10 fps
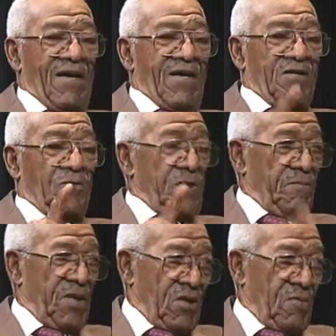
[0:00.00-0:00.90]
to the
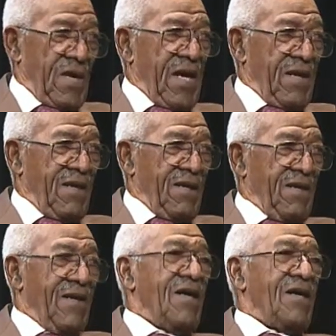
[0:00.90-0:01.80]
milkman
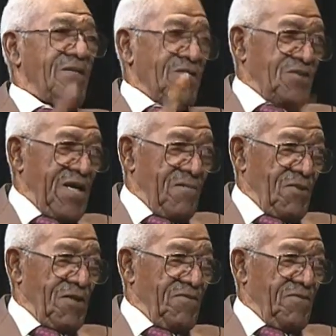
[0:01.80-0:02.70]
to Chamberlain's.